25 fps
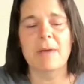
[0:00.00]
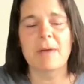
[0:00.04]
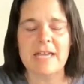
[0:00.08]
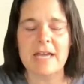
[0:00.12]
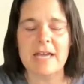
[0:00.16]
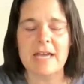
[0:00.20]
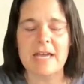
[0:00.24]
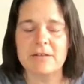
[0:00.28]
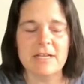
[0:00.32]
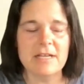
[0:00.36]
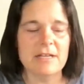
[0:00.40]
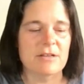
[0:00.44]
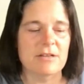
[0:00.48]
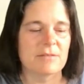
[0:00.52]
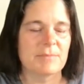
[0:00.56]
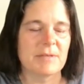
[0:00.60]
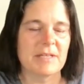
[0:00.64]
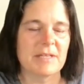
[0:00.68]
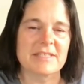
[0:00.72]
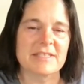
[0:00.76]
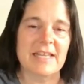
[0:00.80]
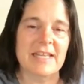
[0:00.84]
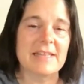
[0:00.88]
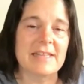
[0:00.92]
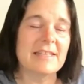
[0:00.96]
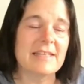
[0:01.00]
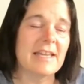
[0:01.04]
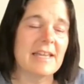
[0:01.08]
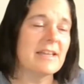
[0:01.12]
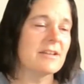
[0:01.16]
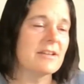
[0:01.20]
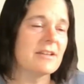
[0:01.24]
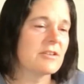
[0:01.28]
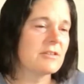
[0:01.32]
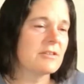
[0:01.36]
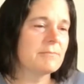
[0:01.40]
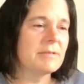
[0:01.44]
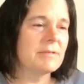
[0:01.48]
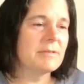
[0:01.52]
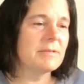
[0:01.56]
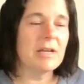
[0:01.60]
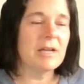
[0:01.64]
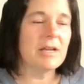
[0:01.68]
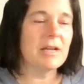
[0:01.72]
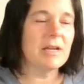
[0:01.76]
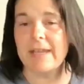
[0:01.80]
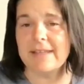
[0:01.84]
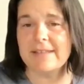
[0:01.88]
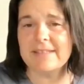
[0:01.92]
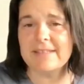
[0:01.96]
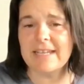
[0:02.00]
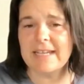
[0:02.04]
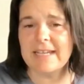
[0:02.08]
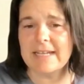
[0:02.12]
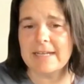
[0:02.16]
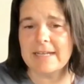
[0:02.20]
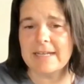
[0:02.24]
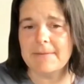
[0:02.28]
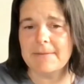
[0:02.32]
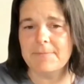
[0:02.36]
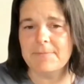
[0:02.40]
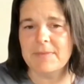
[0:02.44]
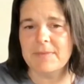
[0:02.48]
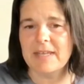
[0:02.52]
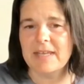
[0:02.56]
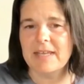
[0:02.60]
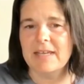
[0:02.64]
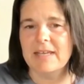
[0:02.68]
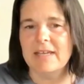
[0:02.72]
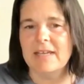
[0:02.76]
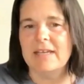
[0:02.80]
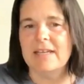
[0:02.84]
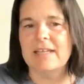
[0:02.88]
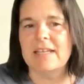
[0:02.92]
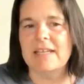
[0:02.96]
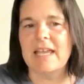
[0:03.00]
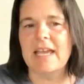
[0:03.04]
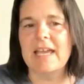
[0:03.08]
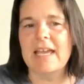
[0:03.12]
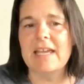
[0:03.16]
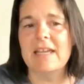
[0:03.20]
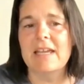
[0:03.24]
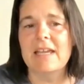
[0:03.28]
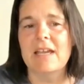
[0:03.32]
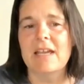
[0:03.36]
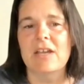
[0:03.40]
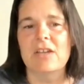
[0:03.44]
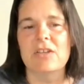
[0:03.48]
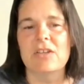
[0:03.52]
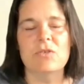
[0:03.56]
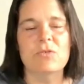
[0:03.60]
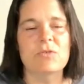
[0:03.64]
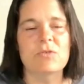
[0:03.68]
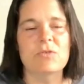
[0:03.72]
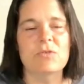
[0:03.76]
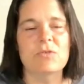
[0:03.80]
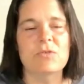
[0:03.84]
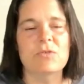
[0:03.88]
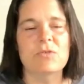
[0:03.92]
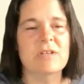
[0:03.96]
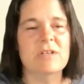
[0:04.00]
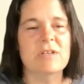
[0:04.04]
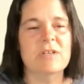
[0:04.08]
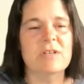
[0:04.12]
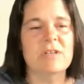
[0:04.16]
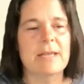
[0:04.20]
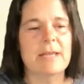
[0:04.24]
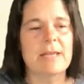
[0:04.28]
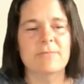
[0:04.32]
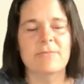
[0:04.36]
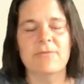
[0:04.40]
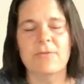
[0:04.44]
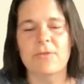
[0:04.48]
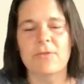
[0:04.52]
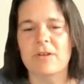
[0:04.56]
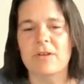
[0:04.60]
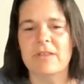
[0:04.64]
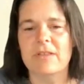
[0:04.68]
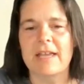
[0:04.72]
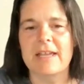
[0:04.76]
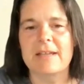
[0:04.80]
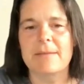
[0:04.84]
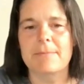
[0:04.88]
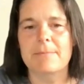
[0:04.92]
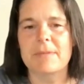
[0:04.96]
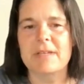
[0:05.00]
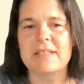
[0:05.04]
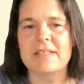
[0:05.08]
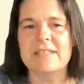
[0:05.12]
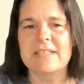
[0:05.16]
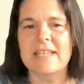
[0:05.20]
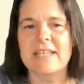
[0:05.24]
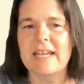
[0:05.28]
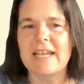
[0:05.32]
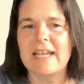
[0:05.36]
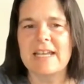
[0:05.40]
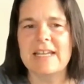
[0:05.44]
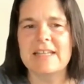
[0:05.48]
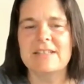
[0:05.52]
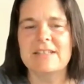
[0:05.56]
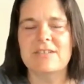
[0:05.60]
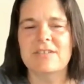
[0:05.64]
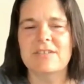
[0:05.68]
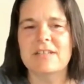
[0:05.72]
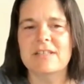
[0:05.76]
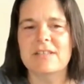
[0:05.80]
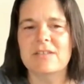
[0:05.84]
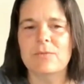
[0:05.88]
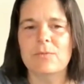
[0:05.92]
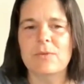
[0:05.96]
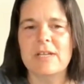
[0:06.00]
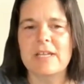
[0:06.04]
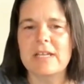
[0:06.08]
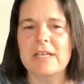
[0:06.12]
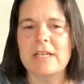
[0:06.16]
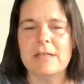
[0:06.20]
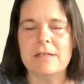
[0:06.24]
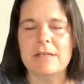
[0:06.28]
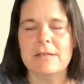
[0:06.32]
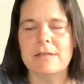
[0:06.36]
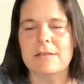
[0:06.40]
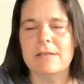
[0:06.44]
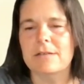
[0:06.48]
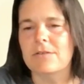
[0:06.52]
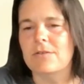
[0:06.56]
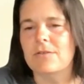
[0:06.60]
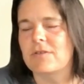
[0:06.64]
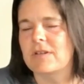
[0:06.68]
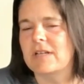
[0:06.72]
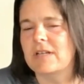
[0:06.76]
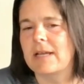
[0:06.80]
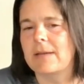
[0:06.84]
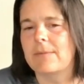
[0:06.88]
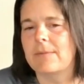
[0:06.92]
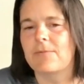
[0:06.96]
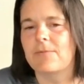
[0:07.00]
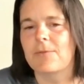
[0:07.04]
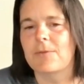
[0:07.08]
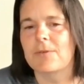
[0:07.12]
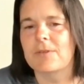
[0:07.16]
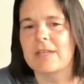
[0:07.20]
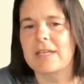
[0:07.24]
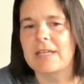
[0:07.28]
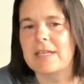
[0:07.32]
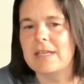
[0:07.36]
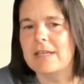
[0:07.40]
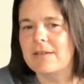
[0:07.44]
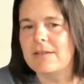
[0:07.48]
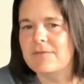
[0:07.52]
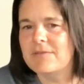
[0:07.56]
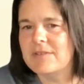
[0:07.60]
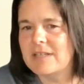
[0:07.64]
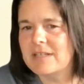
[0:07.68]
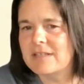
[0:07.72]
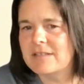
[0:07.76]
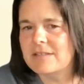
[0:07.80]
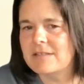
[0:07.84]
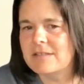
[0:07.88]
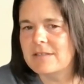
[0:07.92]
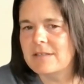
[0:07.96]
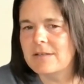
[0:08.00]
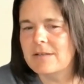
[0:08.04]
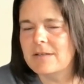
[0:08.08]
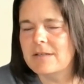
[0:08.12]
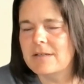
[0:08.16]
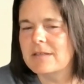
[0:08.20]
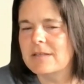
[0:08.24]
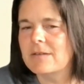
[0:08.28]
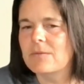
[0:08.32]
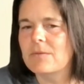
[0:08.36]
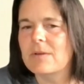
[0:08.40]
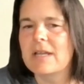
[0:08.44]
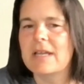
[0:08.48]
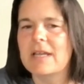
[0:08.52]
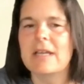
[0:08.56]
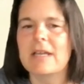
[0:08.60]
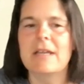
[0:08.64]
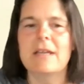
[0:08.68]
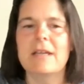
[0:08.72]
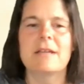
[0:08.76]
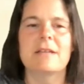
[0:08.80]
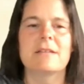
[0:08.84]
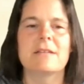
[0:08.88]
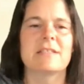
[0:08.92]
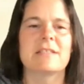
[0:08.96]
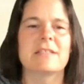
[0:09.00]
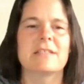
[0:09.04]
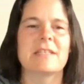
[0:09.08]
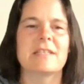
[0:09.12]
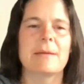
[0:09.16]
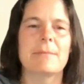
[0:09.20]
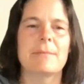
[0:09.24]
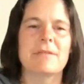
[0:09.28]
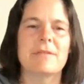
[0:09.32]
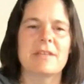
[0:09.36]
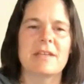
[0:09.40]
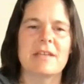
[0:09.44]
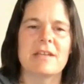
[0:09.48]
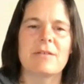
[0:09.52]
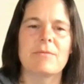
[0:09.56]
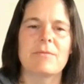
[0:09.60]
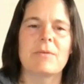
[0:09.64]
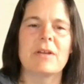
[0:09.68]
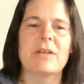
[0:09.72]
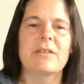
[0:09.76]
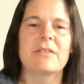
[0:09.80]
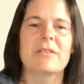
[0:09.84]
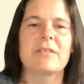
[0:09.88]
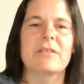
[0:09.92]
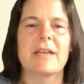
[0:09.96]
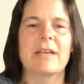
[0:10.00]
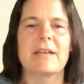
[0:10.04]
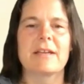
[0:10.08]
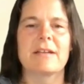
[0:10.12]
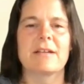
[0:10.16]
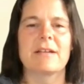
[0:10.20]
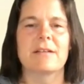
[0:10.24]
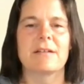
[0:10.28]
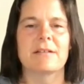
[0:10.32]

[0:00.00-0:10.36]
It could be a Sunday. It could be a weekday. Okay. You could aim for like midday during the week. You could aim for the evenings during the week. Same thing with like